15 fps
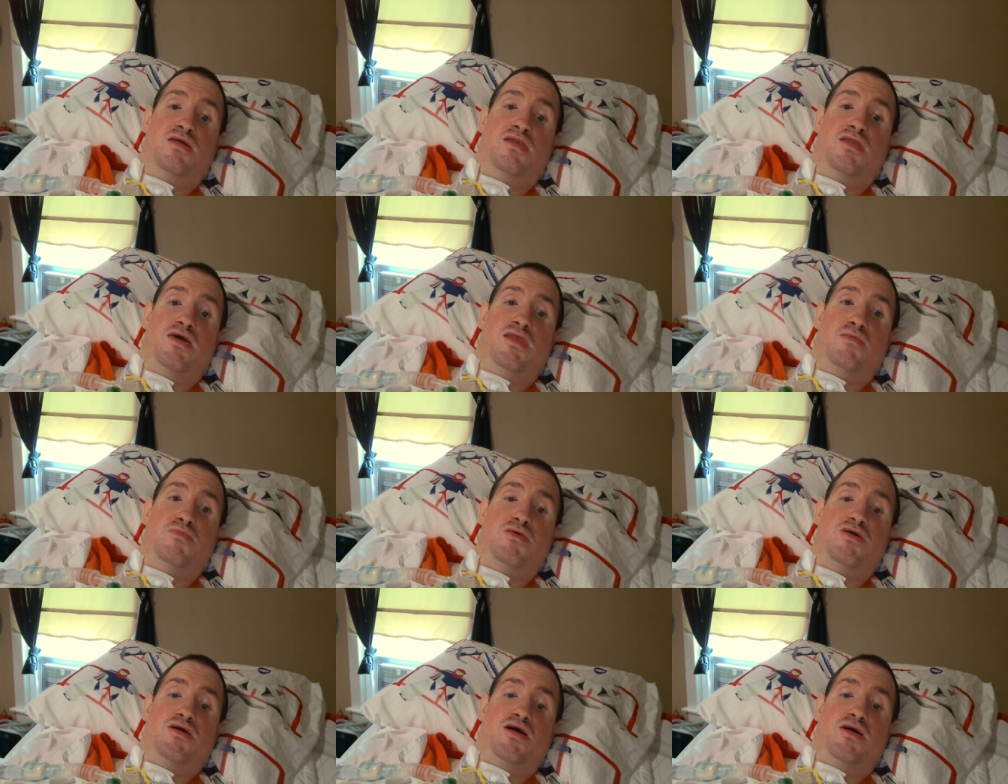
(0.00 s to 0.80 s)
Now that
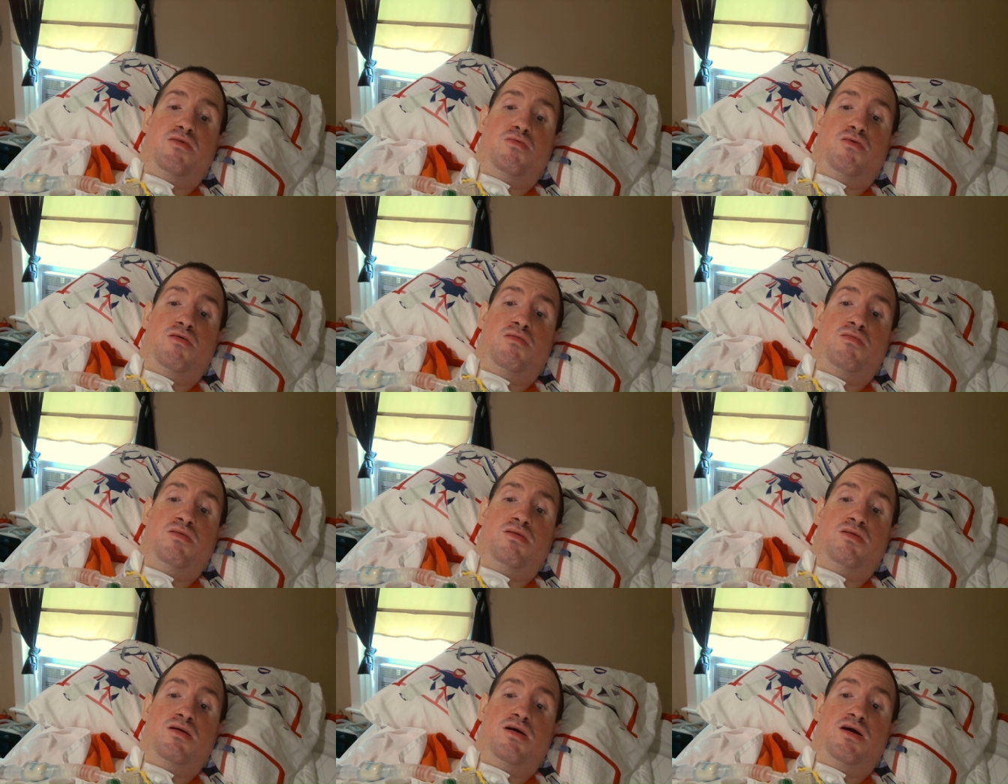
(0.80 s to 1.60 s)
we got our
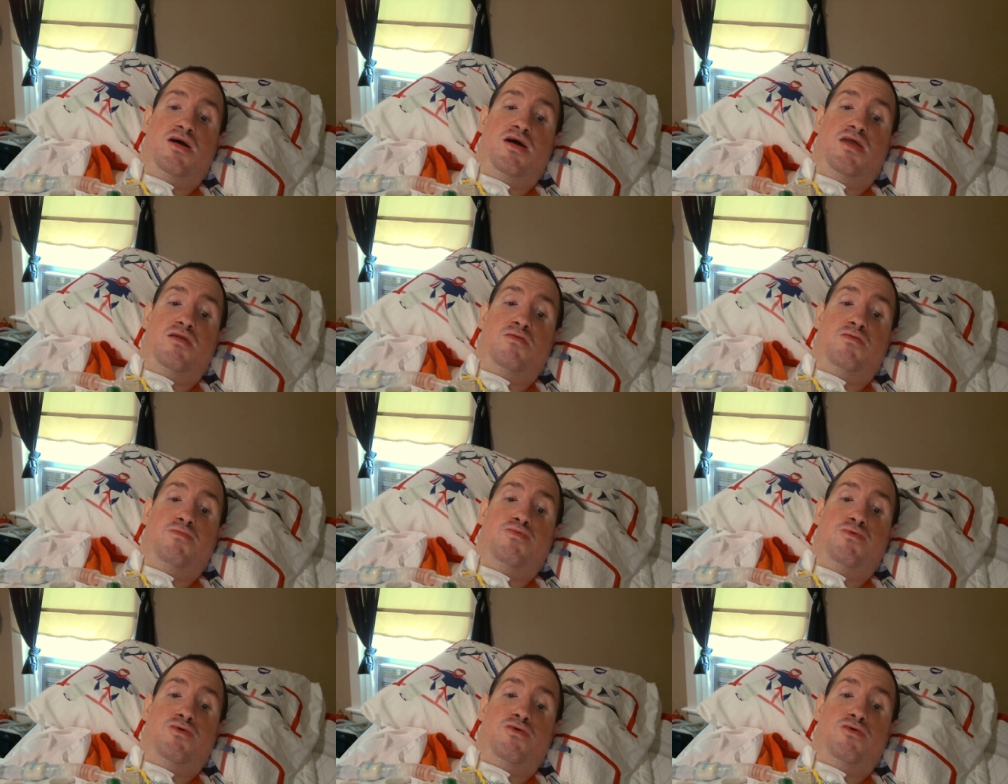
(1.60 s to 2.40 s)

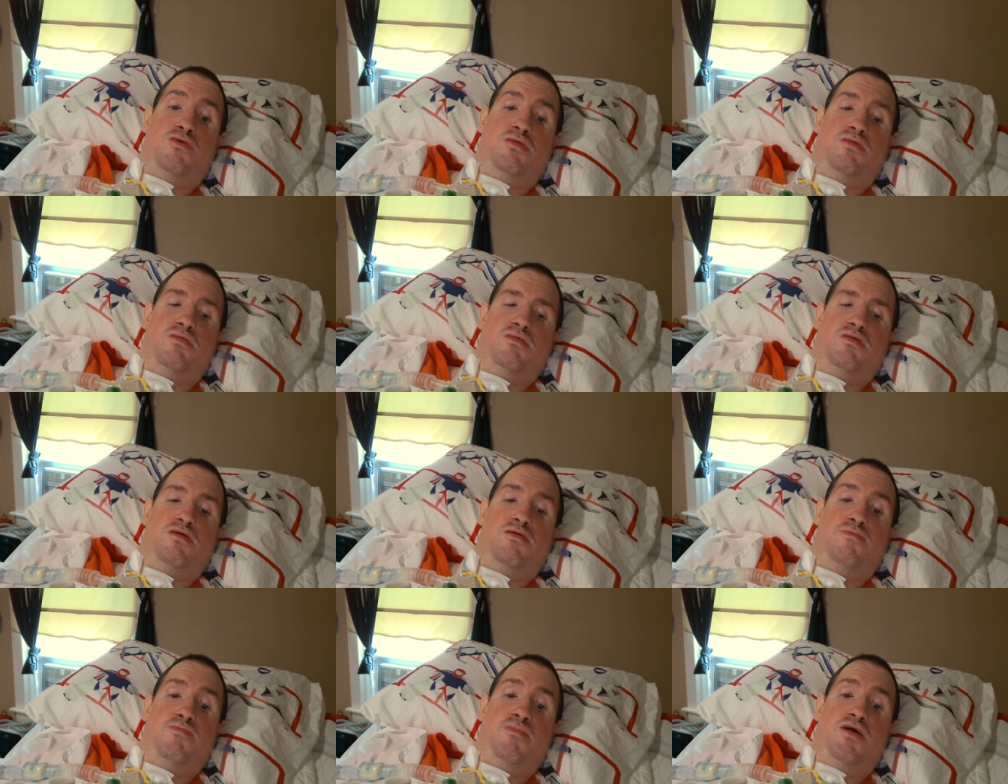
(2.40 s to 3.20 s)
honorable
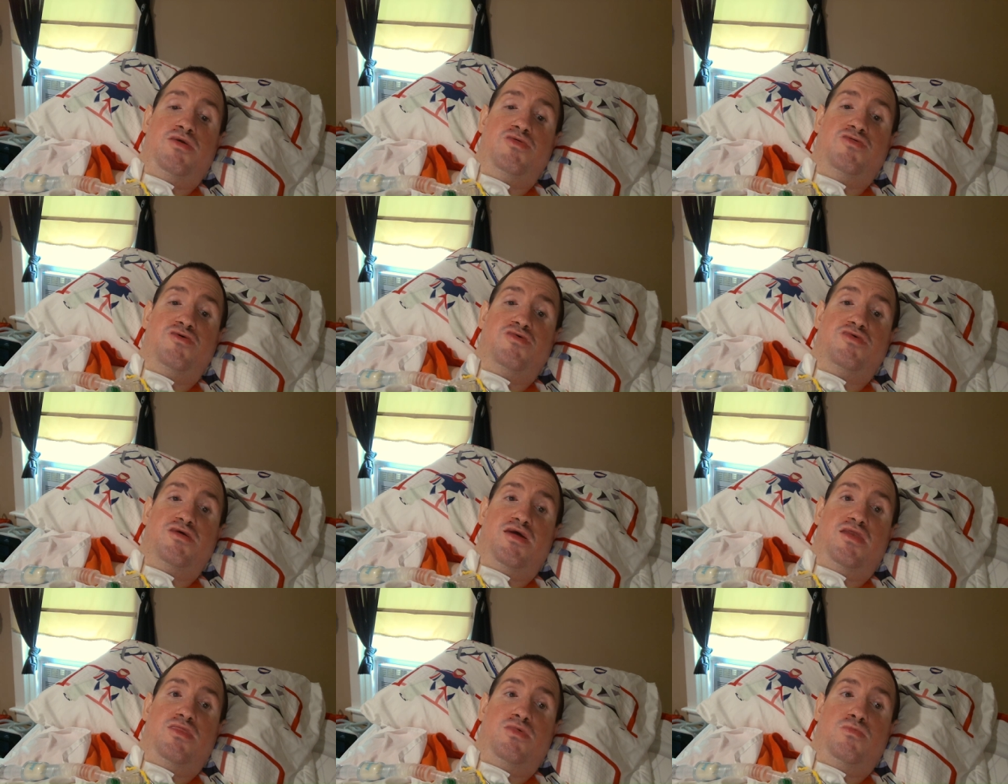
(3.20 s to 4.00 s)
mentions
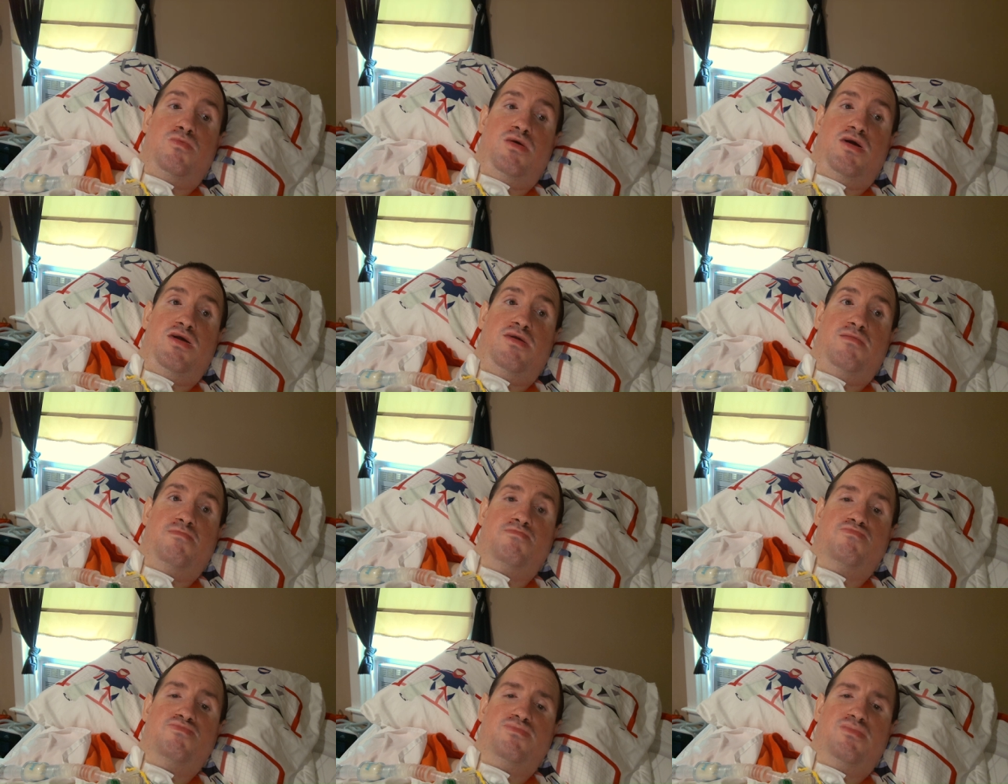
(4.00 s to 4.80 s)
out of the way,
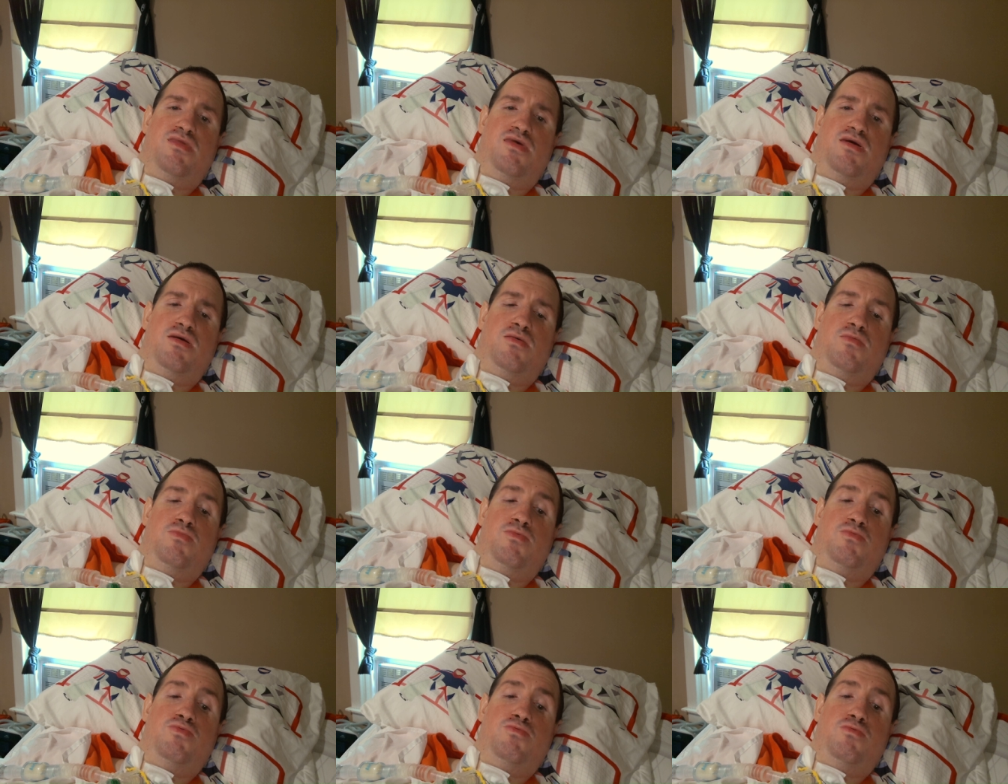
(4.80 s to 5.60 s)

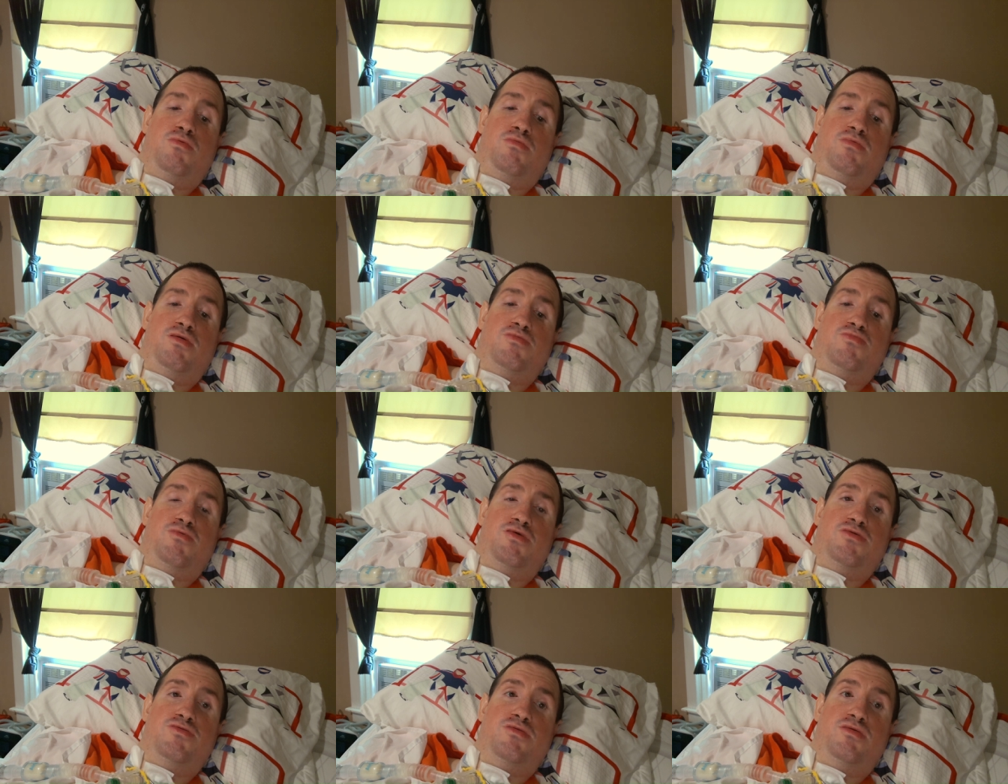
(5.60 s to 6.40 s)
once,
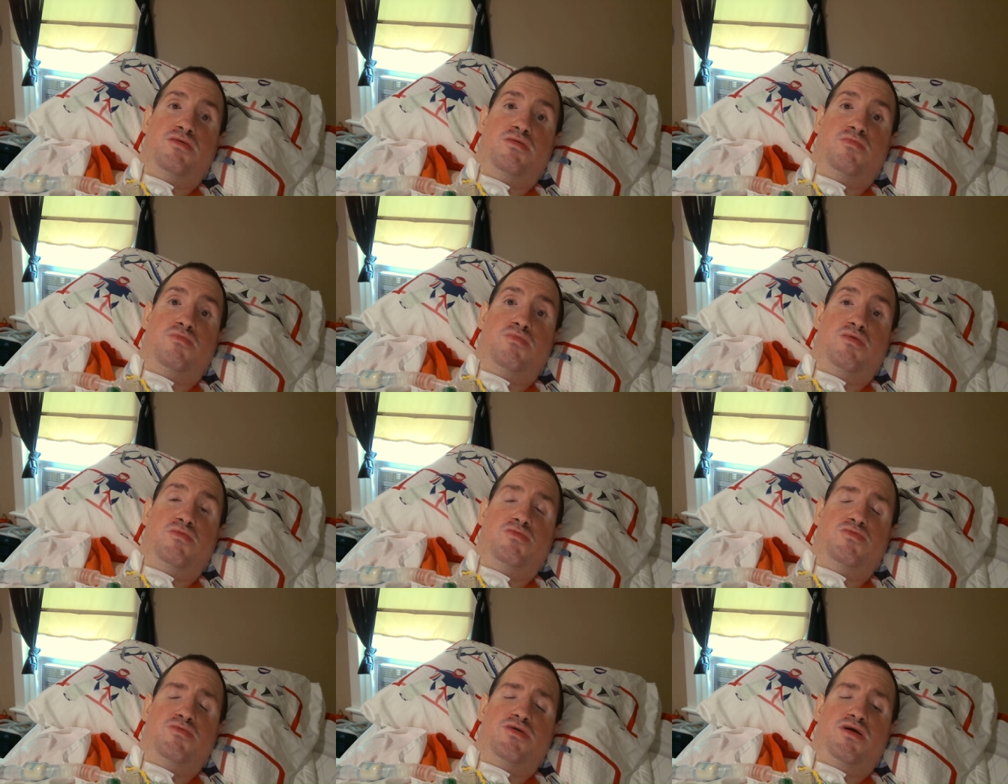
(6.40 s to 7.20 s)
once,
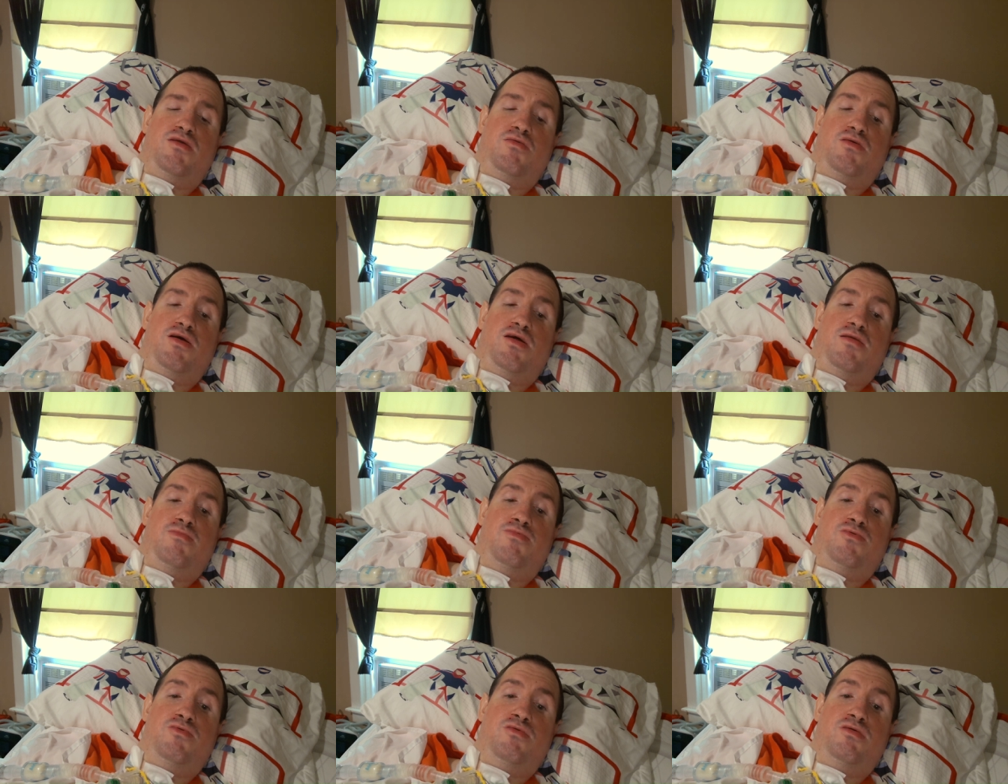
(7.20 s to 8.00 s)
once we get our
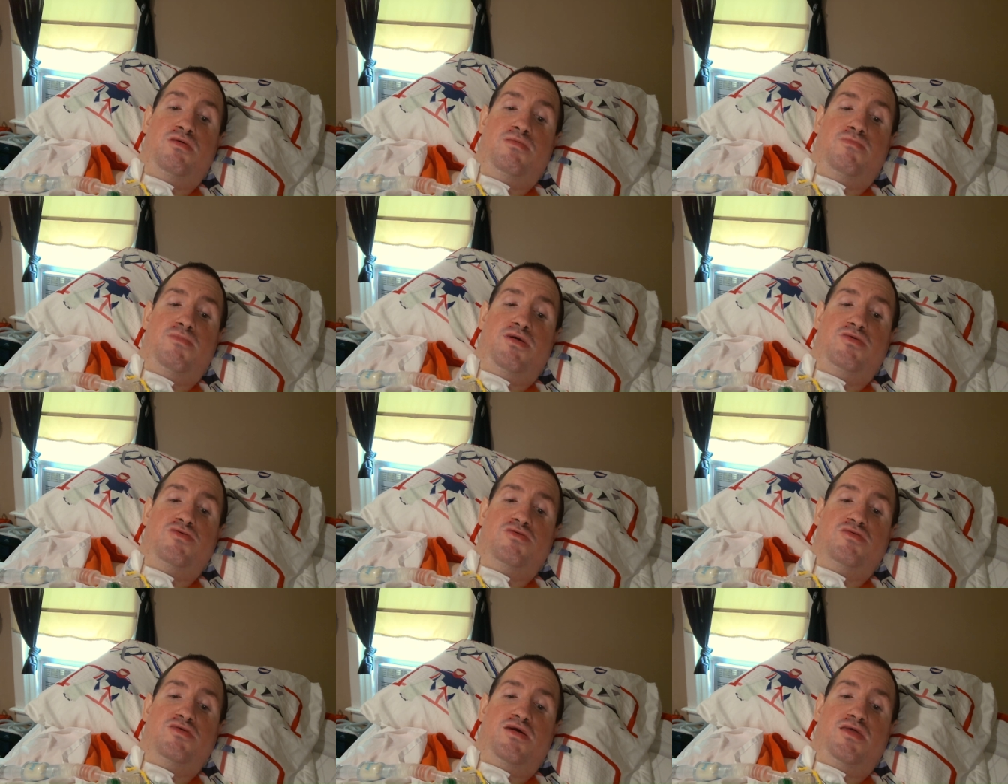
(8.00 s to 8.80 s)
honorable
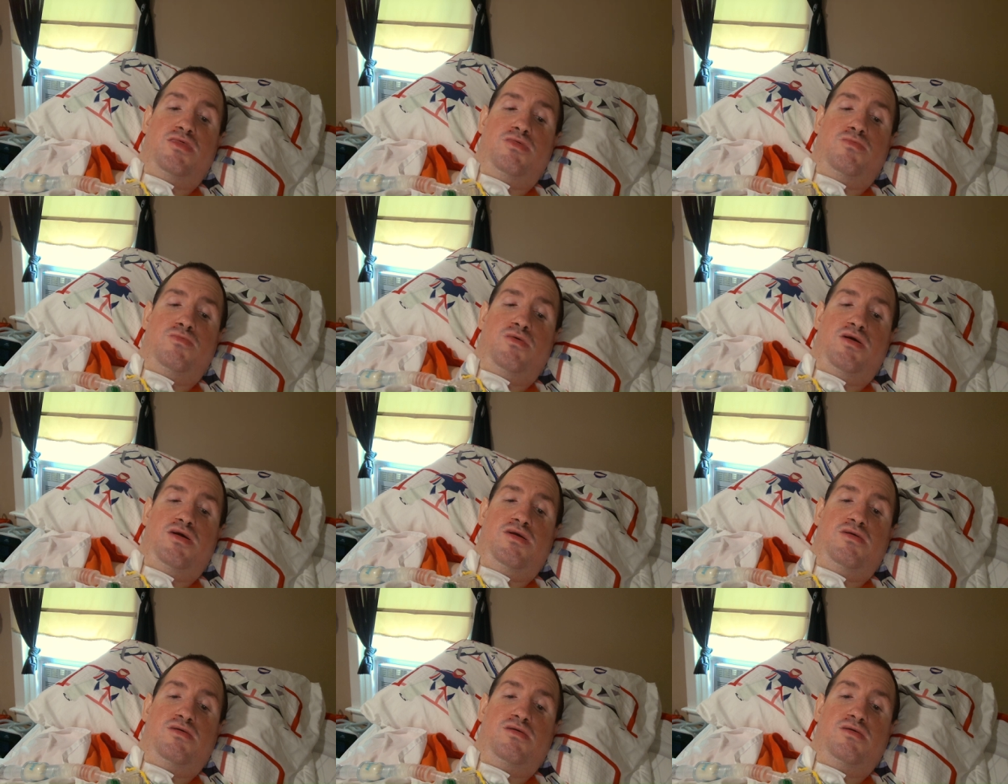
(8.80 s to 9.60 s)
mentions out of the
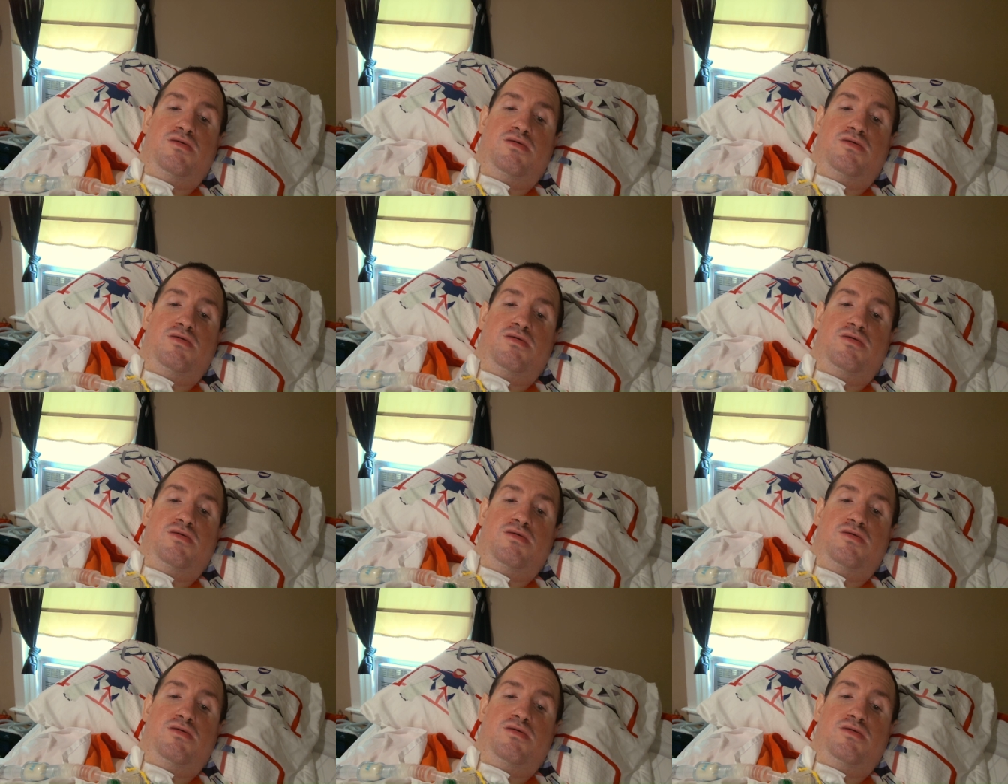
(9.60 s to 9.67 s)
way,